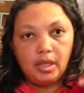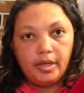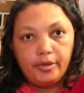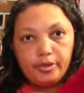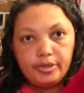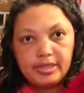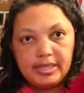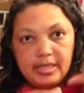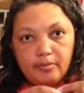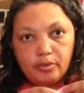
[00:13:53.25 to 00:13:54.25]
under
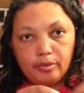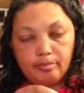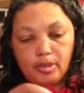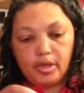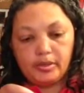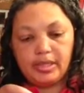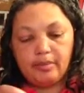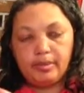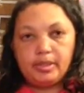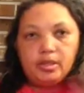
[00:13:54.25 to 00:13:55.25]
seam, or the part that would